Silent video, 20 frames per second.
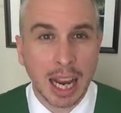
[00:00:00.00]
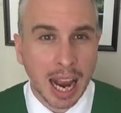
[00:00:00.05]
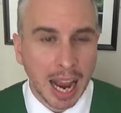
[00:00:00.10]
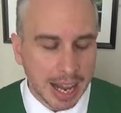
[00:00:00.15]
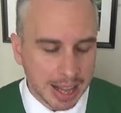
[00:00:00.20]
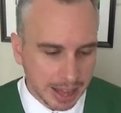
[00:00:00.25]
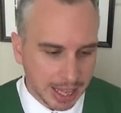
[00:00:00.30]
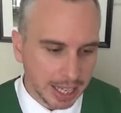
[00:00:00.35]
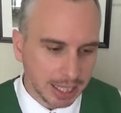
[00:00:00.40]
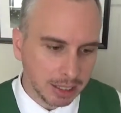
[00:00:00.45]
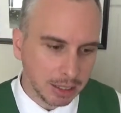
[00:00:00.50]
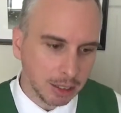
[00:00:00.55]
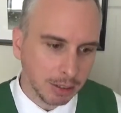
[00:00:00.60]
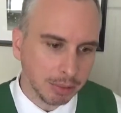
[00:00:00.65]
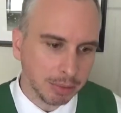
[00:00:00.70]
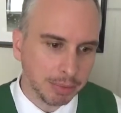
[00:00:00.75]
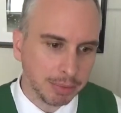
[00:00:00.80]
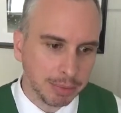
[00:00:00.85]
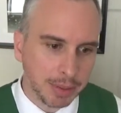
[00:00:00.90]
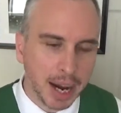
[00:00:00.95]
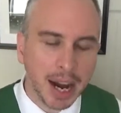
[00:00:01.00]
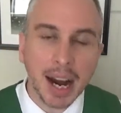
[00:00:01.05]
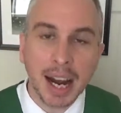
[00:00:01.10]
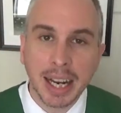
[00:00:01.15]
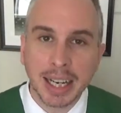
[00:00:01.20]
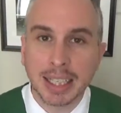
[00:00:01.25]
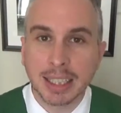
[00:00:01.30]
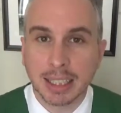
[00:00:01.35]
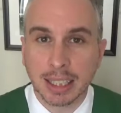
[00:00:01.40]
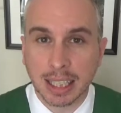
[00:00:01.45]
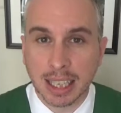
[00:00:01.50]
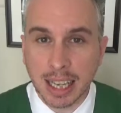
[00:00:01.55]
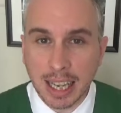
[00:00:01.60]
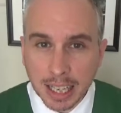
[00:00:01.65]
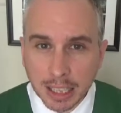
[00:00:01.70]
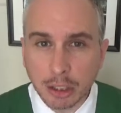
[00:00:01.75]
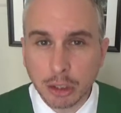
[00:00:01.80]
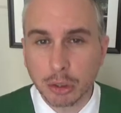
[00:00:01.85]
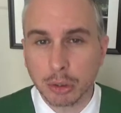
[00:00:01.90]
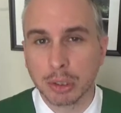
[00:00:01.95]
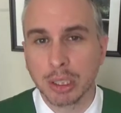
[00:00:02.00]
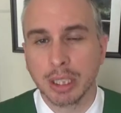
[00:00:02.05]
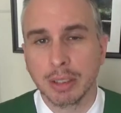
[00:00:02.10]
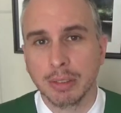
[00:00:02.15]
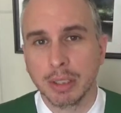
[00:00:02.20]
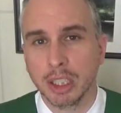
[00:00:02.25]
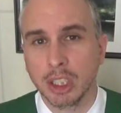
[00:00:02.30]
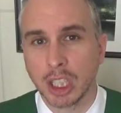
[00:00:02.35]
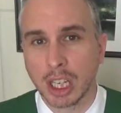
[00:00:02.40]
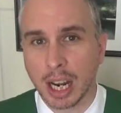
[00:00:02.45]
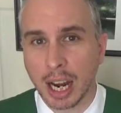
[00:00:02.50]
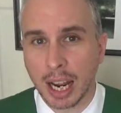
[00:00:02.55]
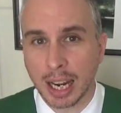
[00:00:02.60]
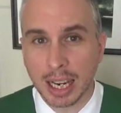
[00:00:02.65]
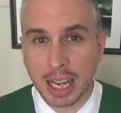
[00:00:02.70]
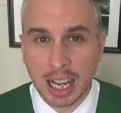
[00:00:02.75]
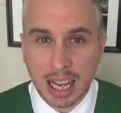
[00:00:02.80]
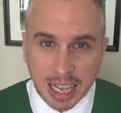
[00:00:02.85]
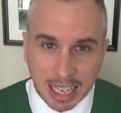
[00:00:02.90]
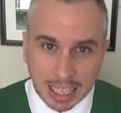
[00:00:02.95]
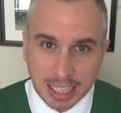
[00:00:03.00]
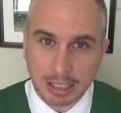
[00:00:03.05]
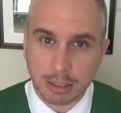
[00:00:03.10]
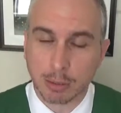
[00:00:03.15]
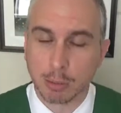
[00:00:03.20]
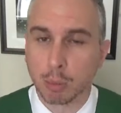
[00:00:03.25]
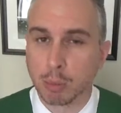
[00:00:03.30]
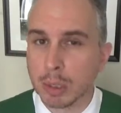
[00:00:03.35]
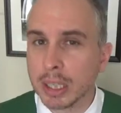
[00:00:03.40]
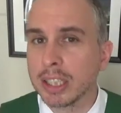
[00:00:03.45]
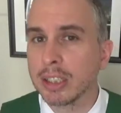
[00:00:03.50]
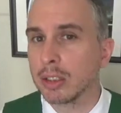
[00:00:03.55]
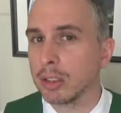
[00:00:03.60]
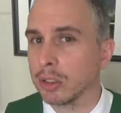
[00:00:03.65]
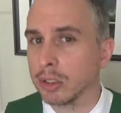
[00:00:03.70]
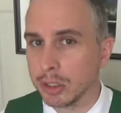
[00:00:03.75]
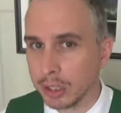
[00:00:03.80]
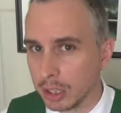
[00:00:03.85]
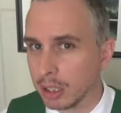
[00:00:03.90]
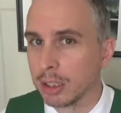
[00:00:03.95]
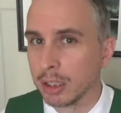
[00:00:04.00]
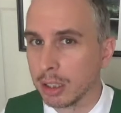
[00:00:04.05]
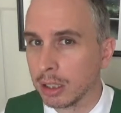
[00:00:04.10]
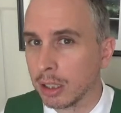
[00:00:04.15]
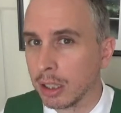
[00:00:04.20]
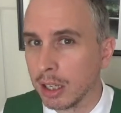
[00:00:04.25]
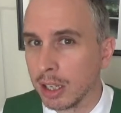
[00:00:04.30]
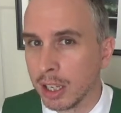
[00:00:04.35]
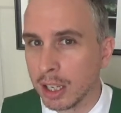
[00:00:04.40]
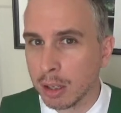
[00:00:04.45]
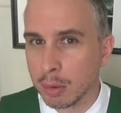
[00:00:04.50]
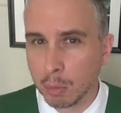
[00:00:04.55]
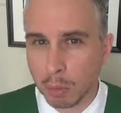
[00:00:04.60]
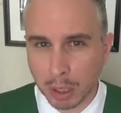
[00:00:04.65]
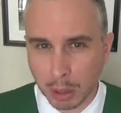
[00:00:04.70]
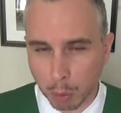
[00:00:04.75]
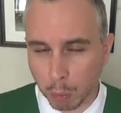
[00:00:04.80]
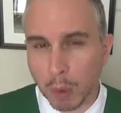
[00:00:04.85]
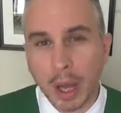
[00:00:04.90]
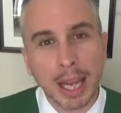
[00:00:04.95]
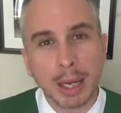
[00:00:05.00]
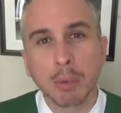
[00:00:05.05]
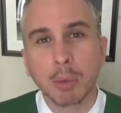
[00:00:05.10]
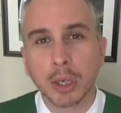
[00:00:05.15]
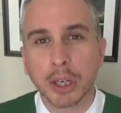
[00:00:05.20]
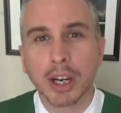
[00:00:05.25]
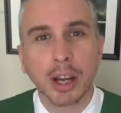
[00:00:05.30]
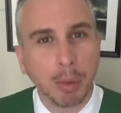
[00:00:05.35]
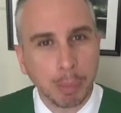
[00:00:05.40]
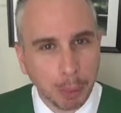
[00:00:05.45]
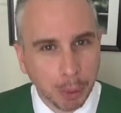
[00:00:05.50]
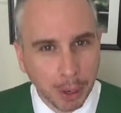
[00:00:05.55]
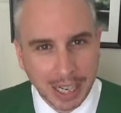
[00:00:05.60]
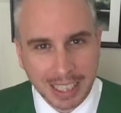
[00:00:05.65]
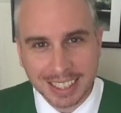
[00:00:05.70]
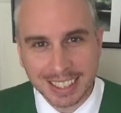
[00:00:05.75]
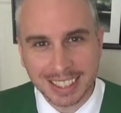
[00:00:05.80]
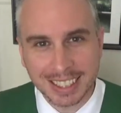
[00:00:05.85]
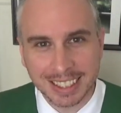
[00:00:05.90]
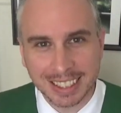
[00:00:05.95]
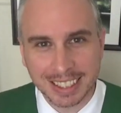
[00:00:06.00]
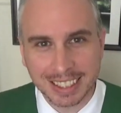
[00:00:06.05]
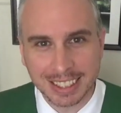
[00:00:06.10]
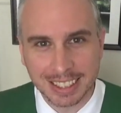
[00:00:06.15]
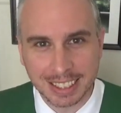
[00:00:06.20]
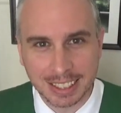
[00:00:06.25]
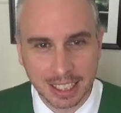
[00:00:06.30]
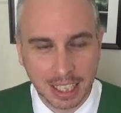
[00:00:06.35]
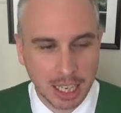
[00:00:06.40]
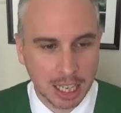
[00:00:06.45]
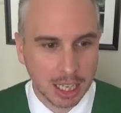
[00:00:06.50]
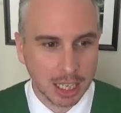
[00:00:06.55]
And then to find the history of the Jedi is riddled with wayward apprentices